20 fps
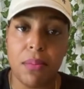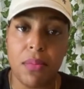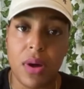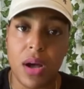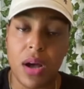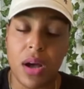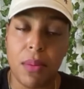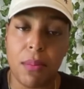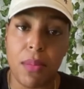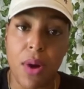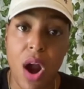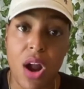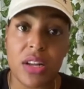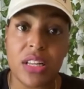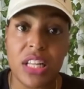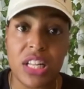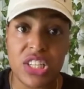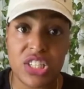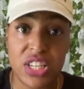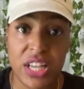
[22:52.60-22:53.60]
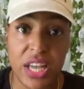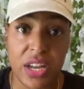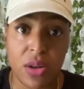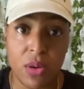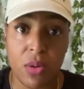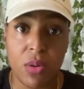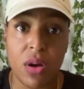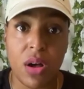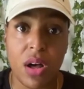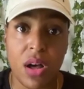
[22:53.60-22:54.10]
marketing
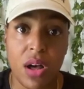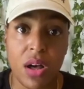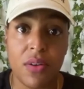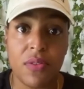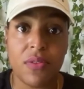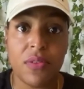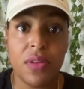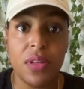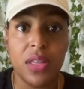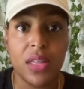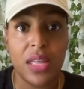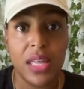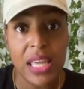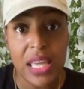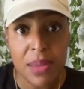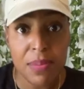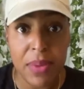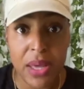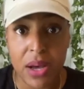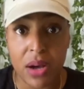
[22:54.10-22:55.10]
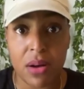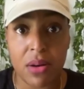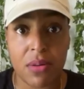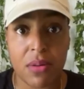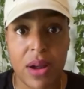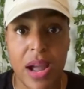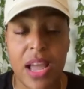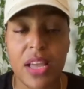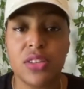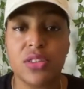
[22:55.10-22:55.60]
channel of email,
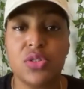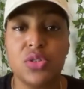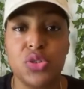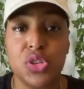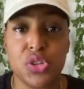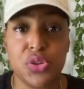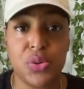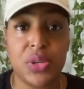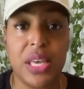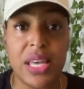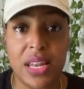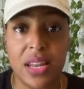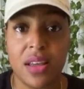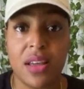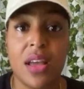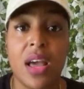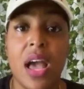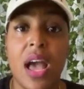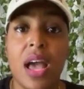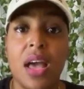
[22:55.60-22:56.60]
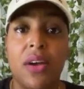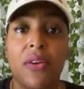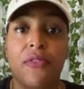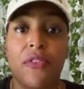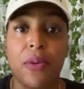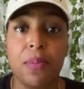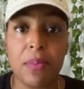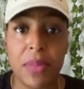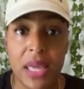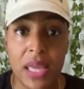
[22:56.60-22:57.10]
right? So you get it.
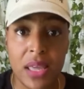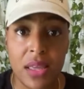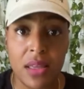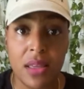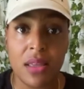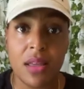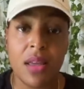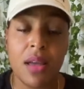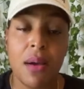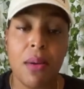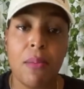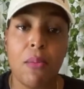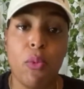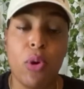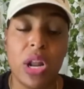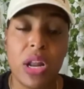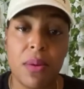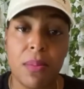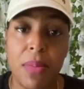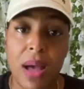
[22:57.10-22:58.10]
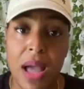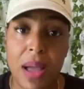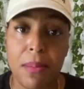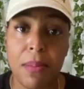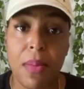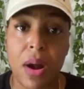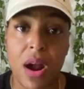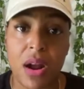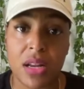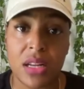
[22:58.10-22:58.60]
For me, one of my
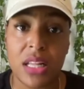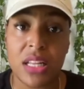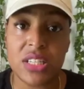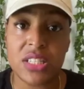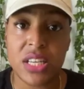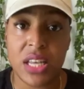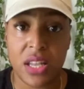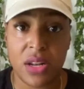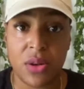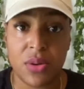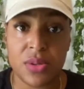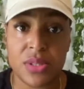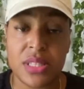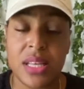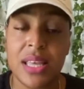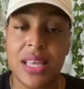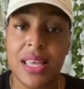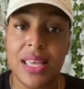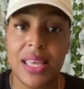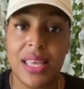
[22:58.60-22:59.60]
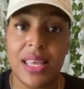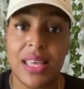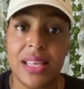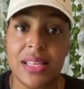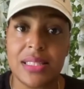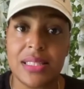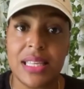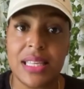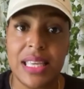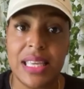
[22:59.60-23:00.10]
marketing channels
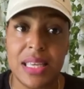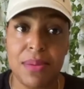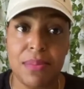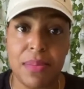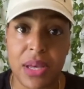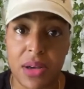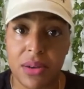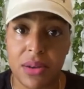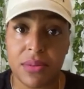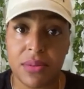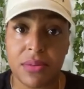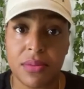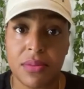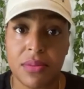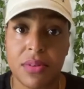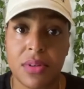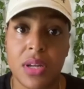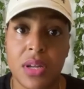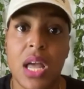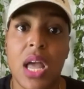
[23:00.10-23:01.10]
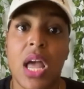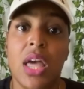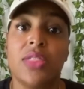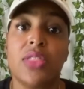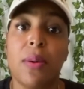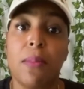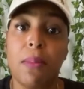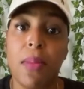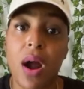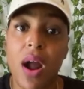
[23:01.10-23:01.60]
is email.
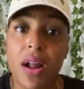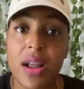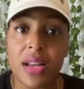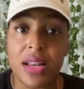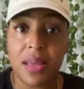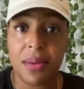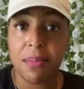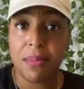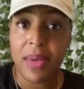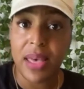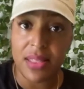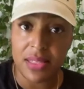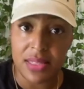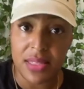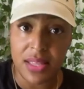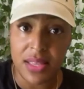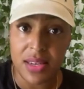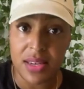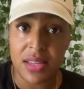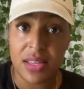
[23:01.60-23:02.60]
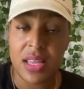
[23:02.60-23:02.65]
The marketing method